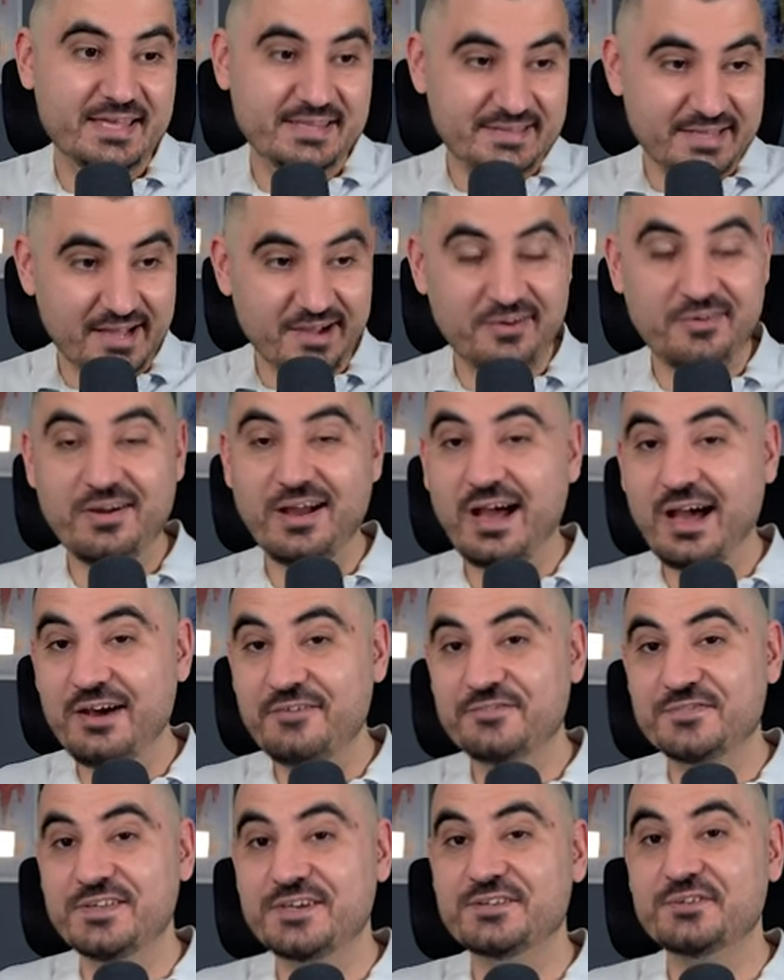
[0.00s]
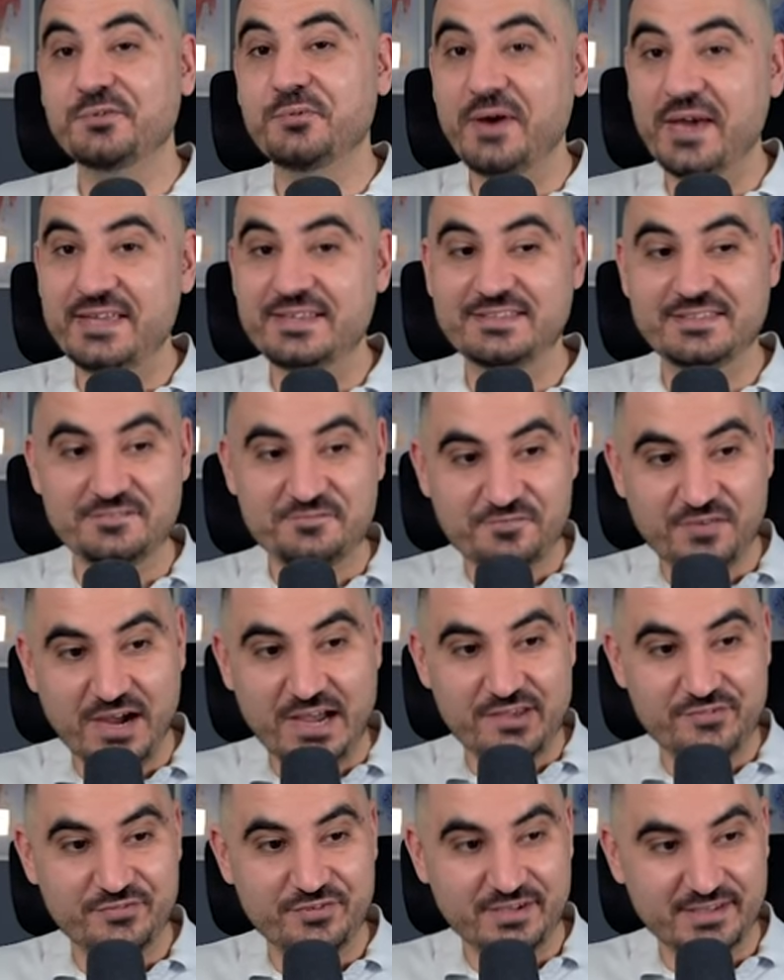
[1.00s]
And now after
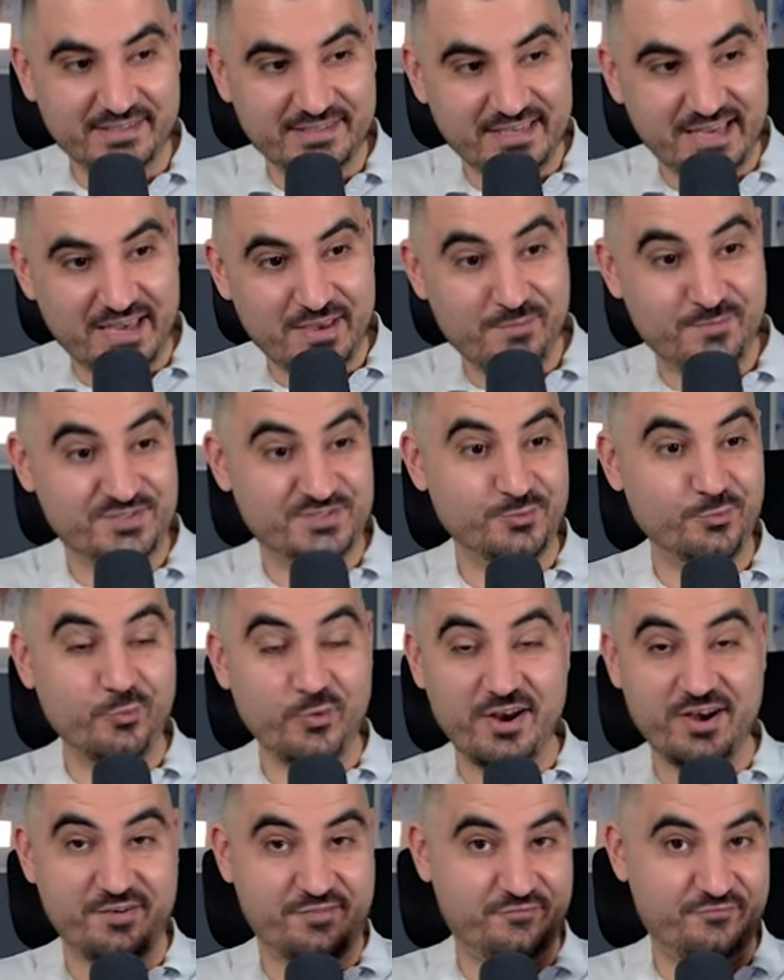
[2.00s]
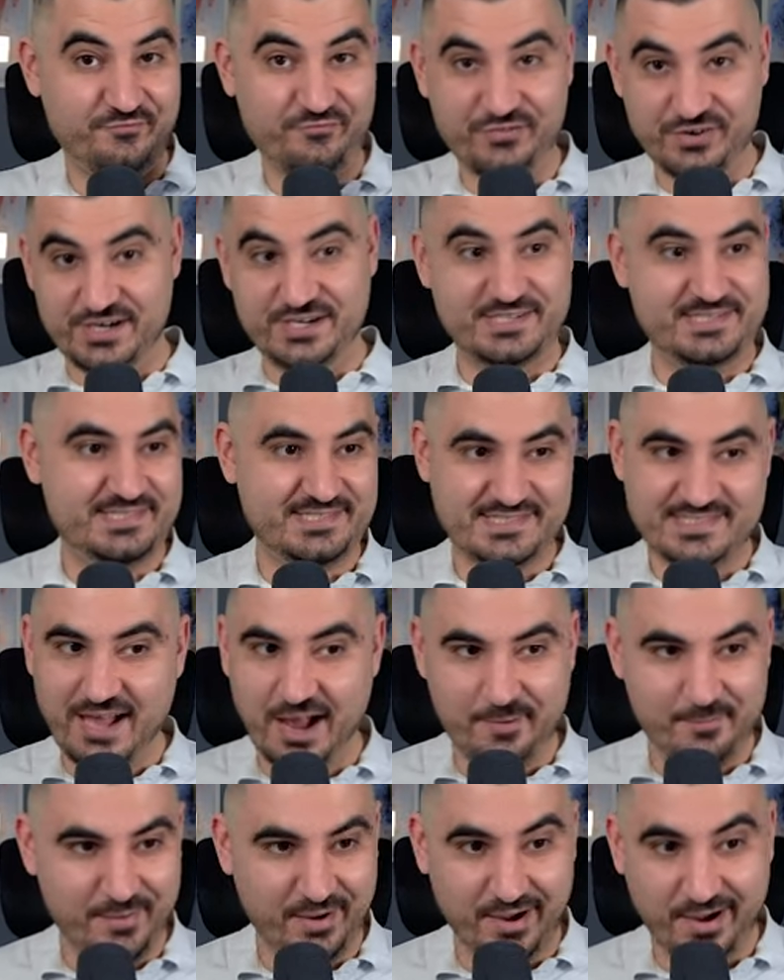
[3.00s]
twenty-five games, we're first
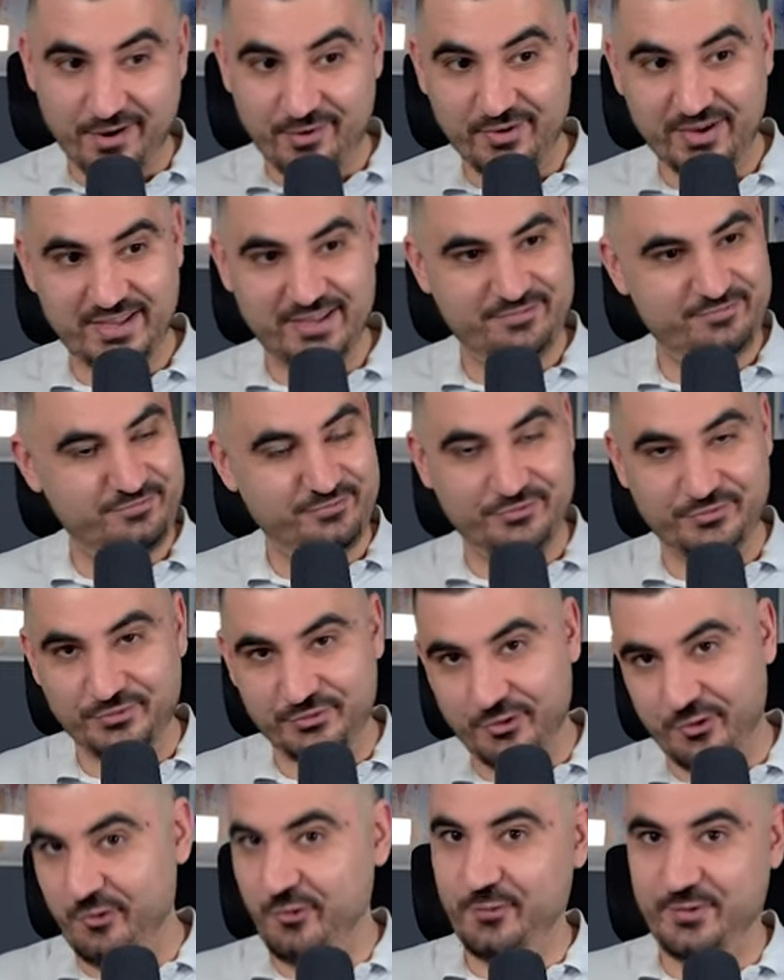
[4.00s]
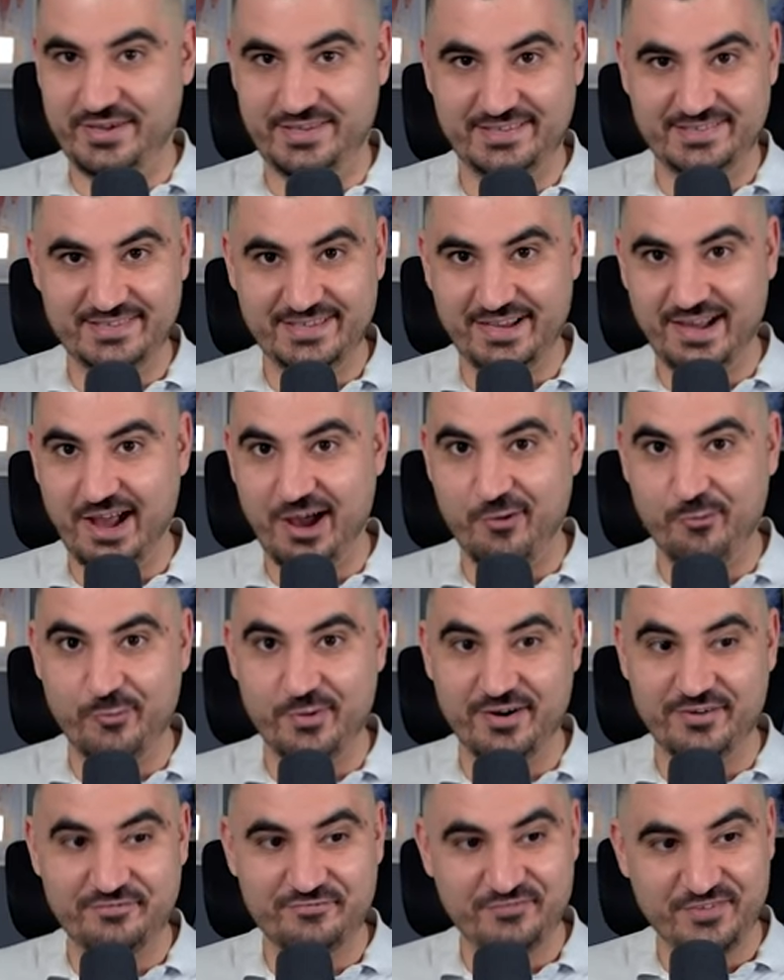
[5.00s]
somehow. I have no idea how we're